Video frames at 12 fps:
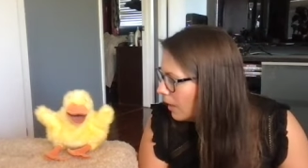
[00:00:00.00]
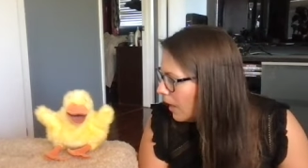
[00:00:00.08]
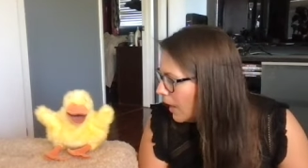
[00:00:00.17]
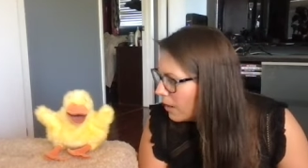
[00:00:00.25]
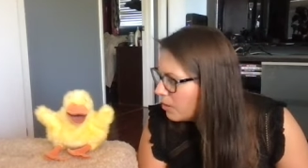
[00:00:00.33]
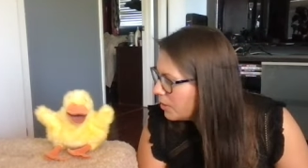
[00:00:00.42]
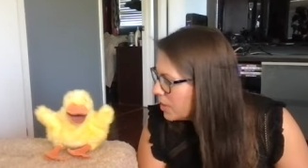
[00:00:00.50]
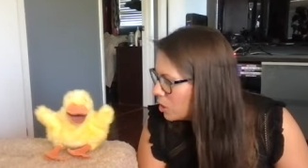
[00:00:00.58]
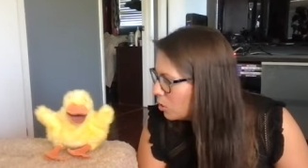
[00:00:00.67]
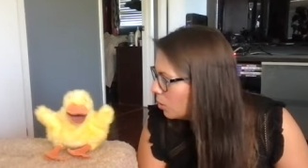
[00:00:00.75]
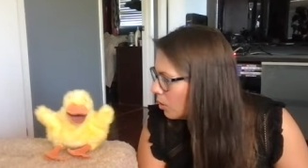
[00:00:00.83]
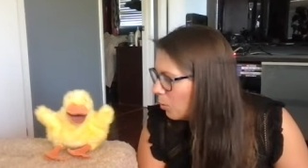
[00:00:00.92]
I don't think
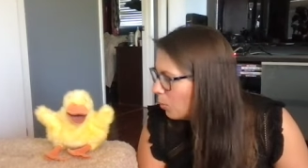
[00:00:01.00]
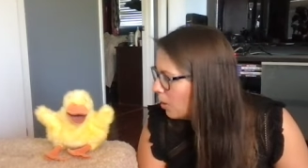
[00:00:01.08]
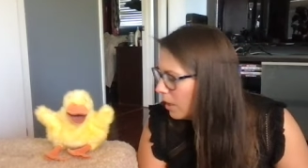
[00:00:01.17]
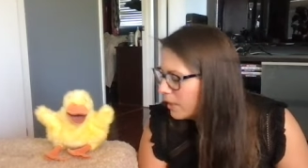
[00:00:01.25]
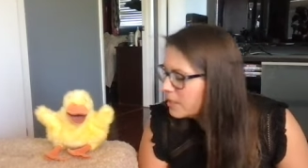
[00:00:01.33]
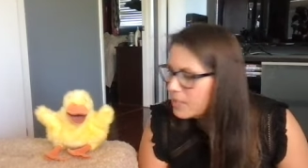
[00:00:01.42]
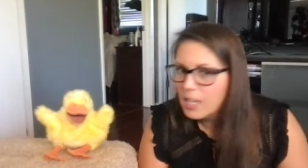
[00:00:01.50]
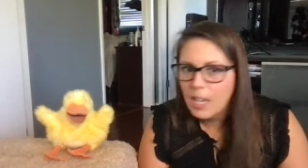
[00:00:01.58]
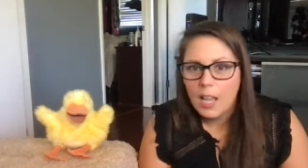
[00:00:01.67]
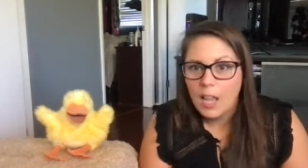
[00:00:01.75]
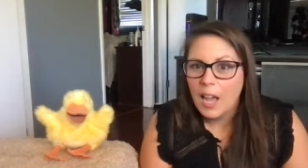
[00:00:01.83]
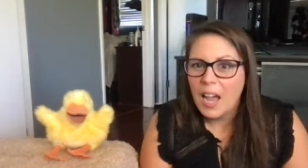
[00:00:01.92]
shorter worked.
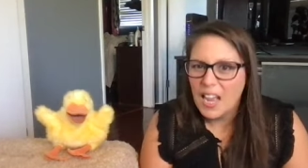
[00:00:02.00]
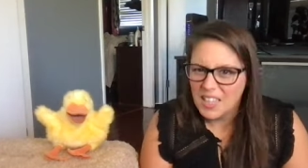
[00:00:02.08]
I